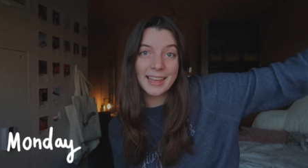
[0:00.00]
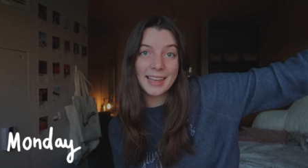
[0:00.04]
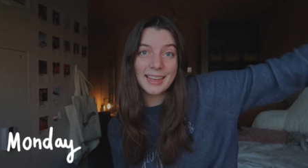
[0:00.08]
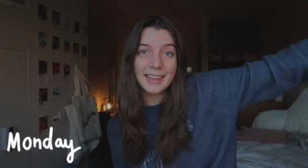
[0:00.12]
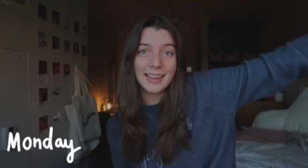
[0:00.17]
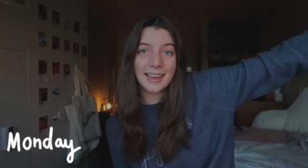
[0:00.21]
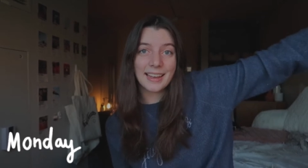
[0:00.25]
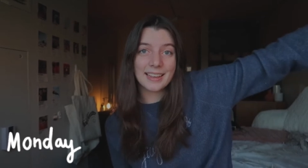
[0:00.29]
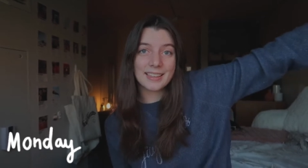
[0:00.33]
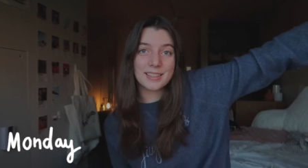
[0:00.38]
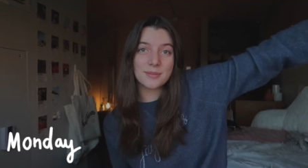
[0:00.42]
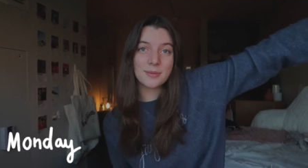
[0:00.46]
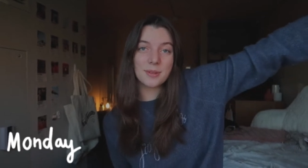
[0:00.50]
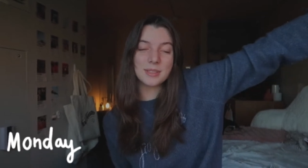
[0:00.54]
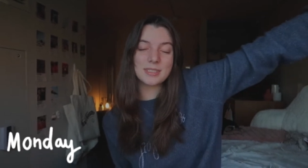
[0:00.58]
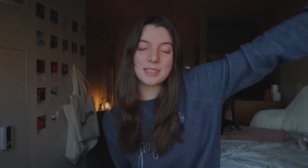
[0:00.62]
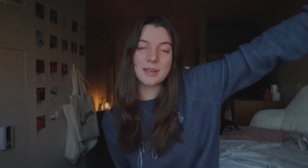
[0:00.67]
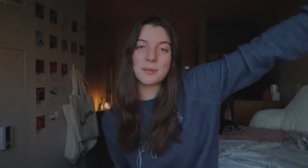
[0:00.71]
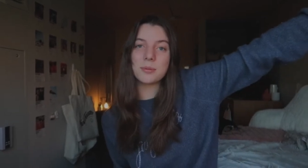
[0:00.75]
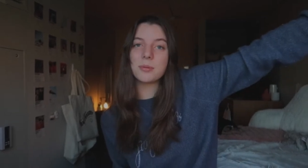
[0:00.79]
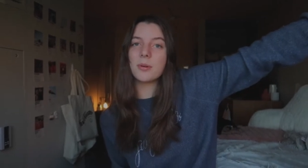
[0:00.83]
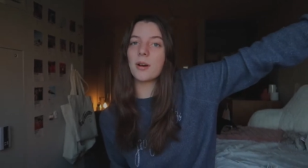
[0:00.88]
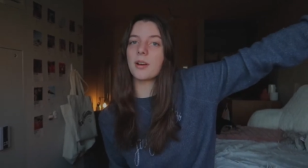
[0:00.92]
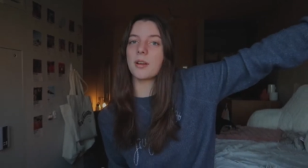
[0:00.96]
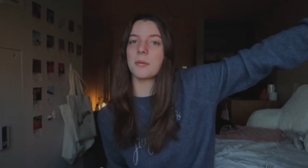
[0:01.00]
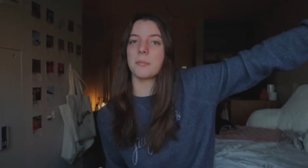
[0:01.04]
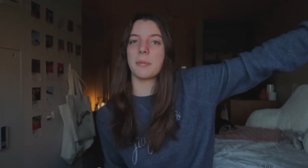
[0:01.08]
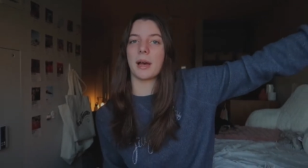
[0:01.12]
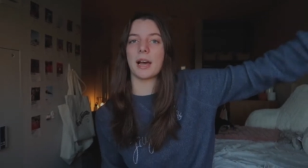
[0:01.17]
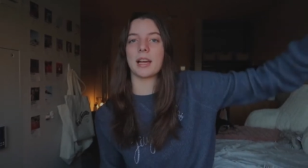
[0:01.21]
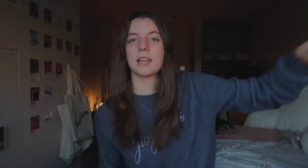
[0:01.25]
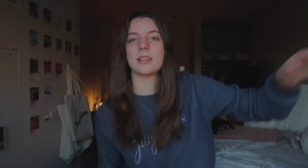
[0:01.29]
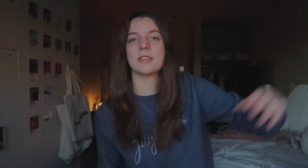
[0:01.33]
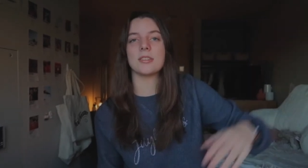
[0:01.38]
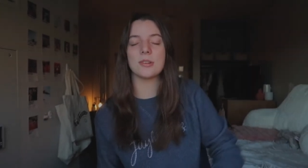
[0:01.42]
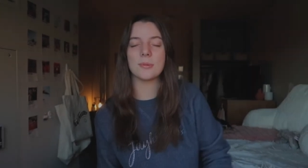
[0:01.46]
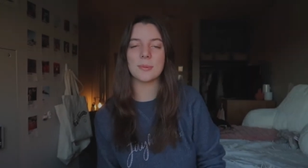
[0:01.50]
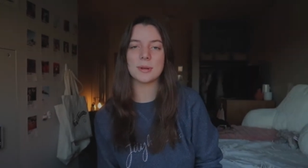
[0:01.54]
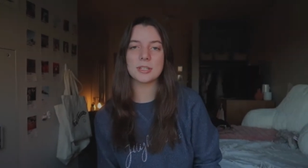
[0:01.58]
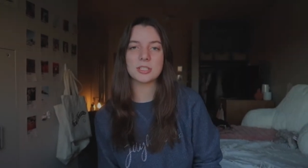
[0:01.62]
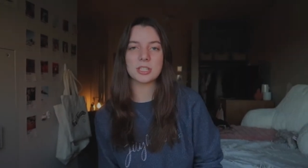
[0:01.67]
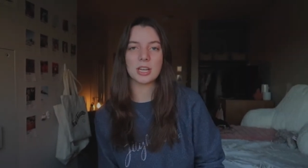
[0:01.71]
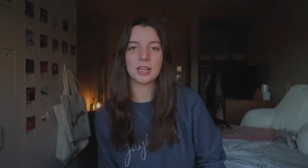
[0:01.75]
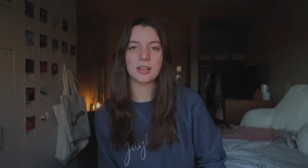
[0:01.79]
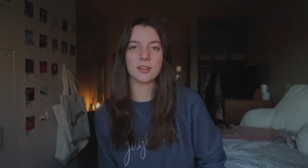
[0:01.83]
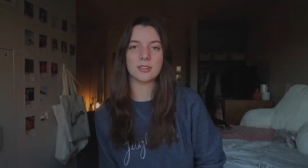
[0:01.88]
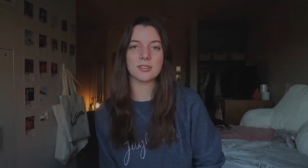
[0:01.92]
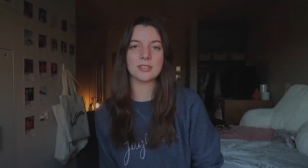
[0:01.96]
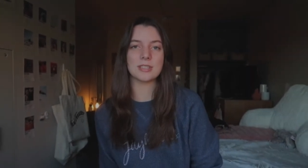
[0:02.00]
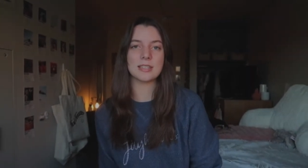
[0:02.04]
Hey guys, what's up? Welcome back to my channel.